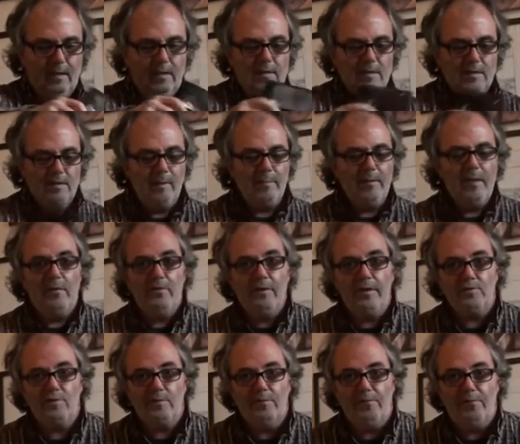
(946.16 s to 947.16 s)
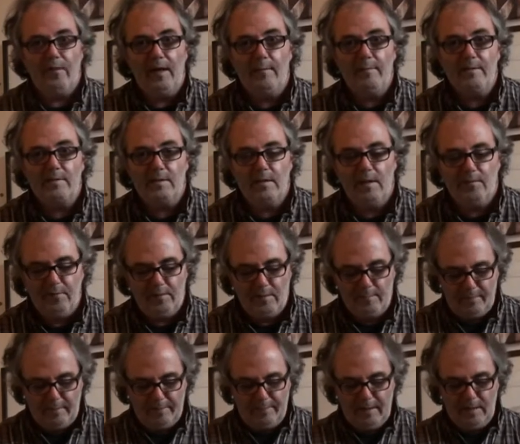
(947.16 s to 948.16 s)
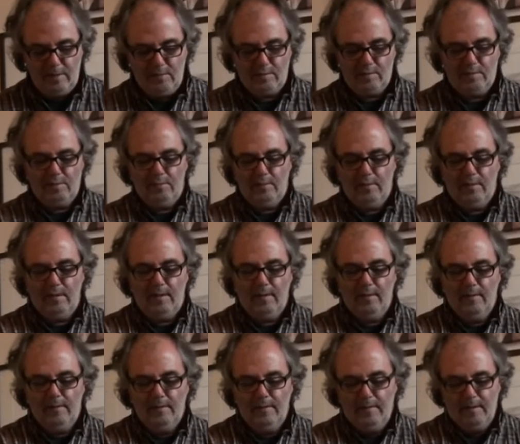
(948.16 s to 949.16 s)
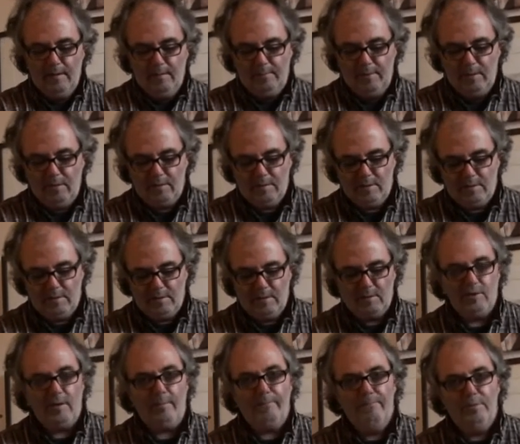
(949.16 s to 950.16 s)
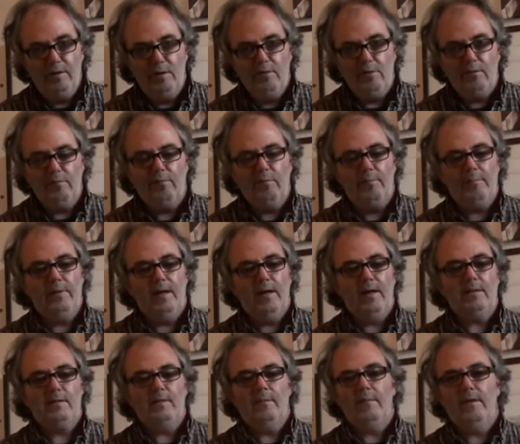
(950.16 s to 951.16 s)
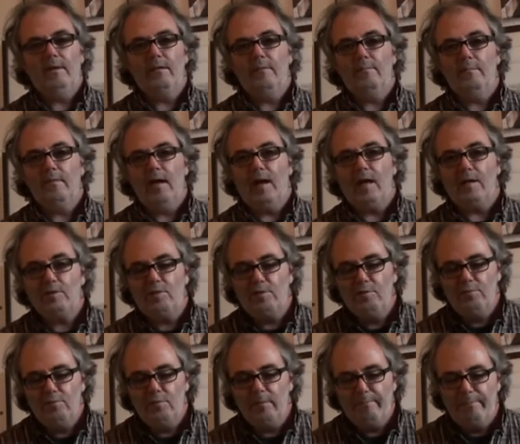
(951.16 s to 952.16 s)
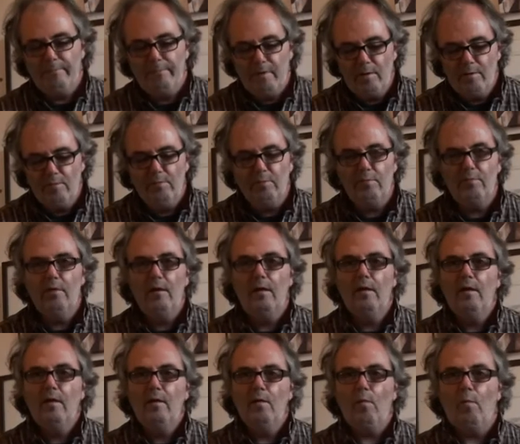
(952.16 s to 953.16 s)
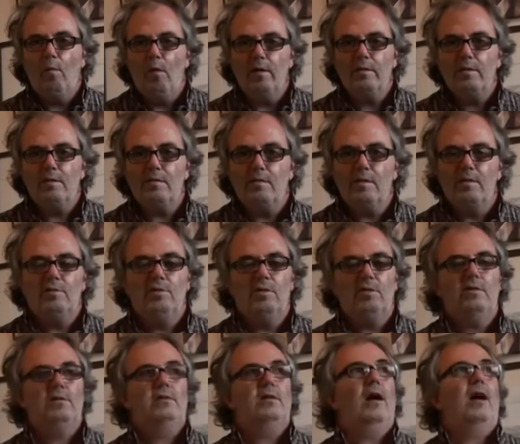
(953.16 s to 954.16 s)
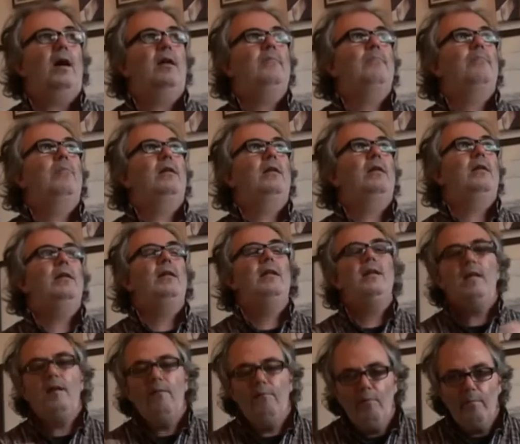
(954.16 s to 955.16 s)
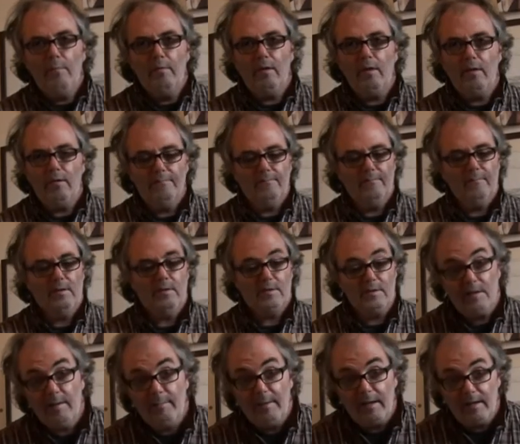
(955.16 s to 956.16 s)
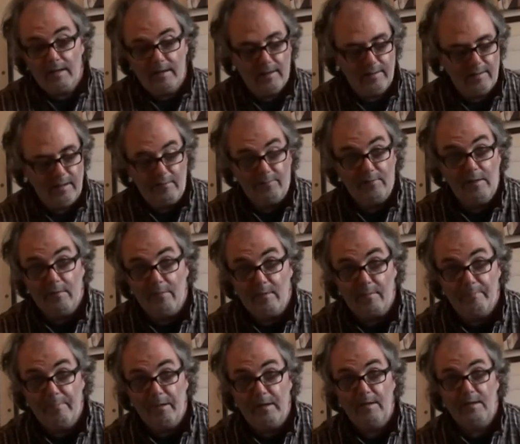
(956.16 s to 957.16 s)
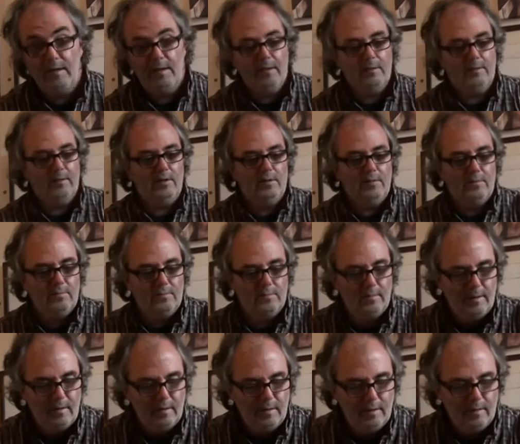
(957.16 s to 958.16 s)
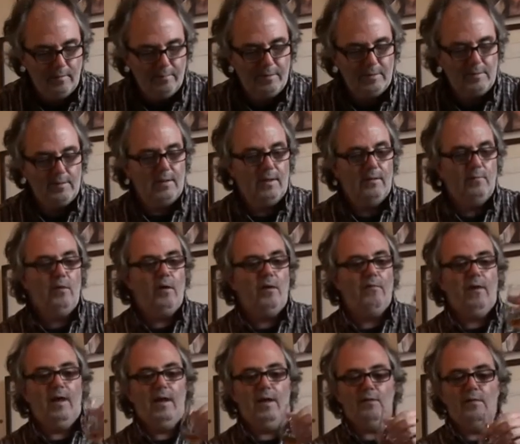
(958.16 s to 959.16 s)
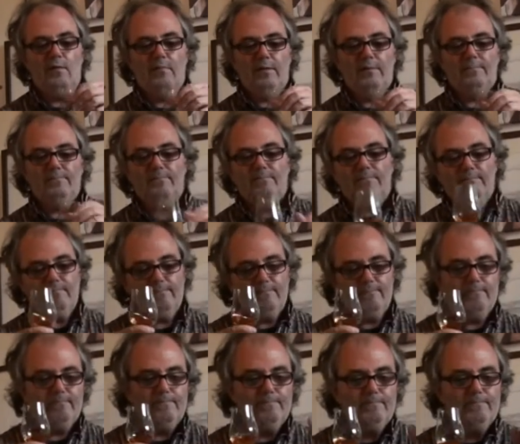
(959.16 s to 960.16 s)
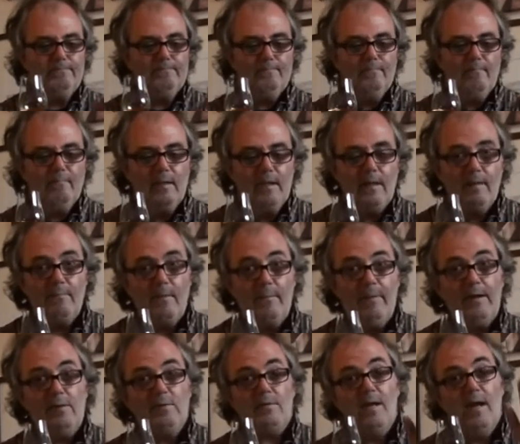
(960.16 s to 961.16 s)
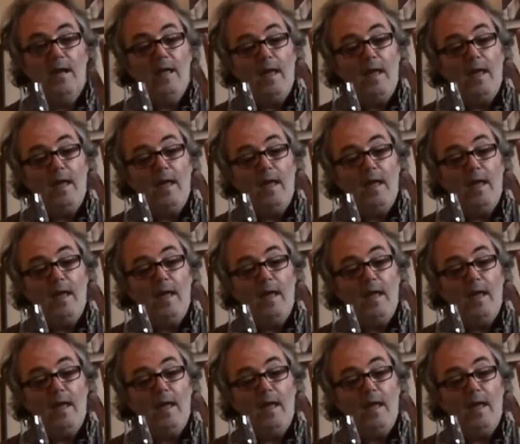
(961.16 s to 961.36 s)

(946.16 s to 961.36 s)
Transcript: some of the rich and famous live in Barbados, don't they? Because it's such a beautiful place. I mean, the azure blue waters is just unbelievable, seemingly. I've never been there, you know, but what I've heard of it. Barbados,